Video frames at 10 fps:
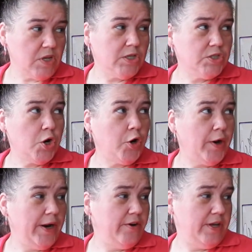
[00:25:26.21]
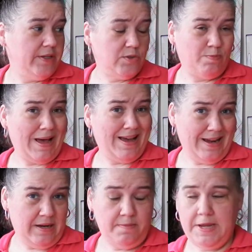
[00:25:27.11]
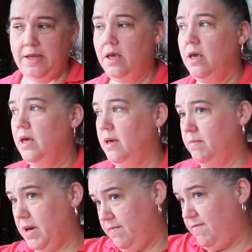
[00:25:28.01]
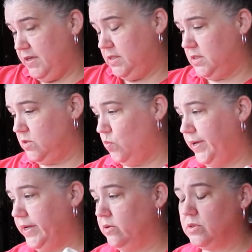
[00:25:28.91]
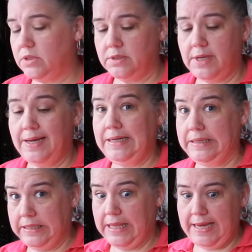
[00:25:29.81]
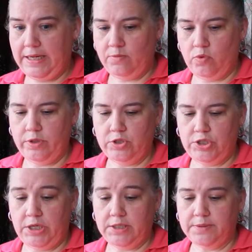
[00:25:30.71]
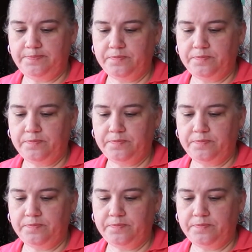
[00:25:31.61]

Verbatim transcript: Because her area is behind me. And mine faces the windows. Because I need the lighting more than she does.